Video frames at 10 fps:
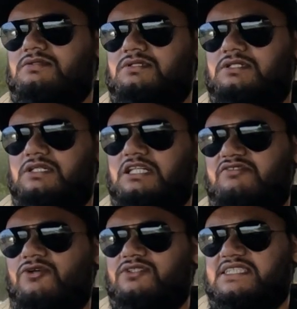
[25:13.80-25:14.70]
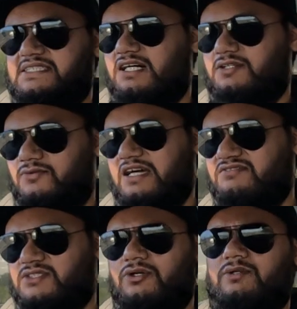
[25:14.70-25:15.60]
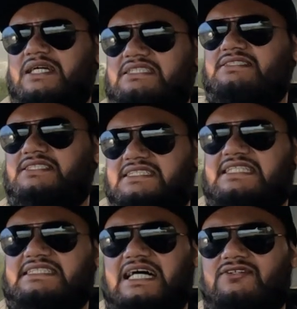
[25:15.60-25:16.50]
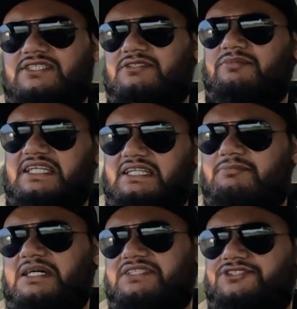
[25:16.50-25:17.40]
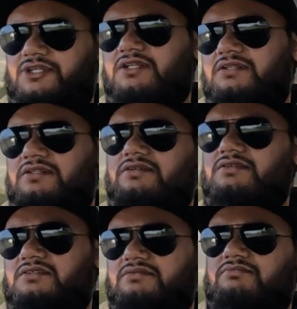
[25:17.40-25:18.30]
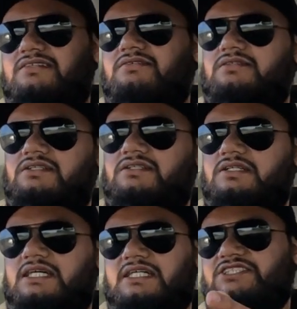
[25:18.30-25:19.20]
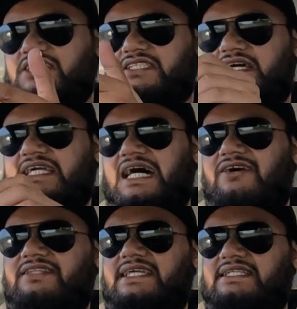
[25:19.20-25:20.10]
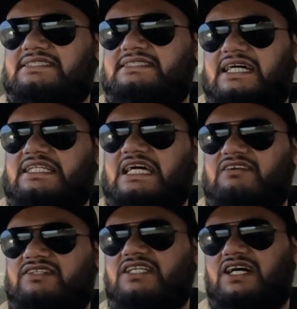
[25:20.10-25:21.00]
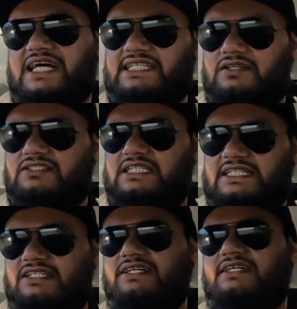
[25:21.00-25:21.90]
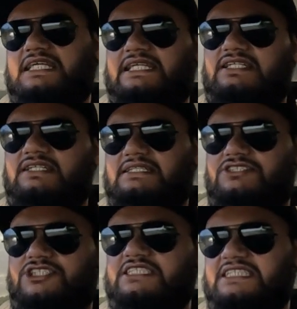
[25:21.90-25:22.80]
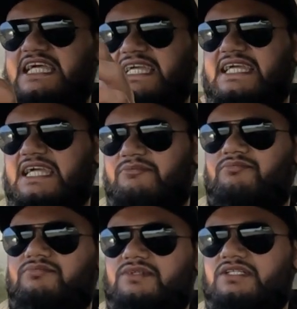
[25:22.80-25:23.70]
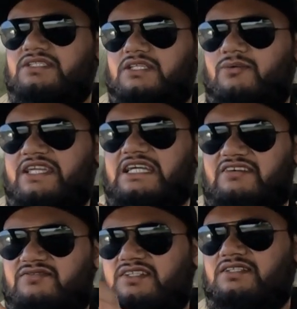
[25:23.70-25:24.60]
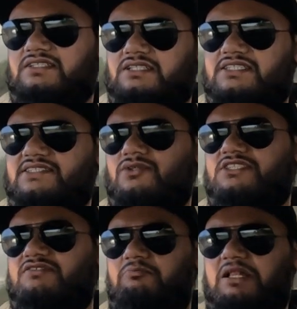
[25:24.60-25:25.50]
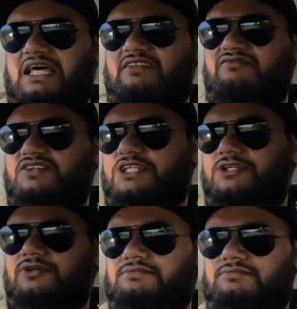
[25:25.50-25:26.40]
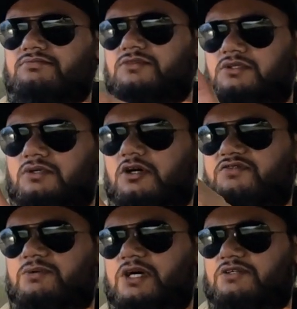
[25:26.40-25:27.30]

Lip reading: And of course this car revs all the way to 6,000 being a petrol. And I just like how the sat-nav kind of looks like an early GTA game, the way you have a sort of plan view of the road.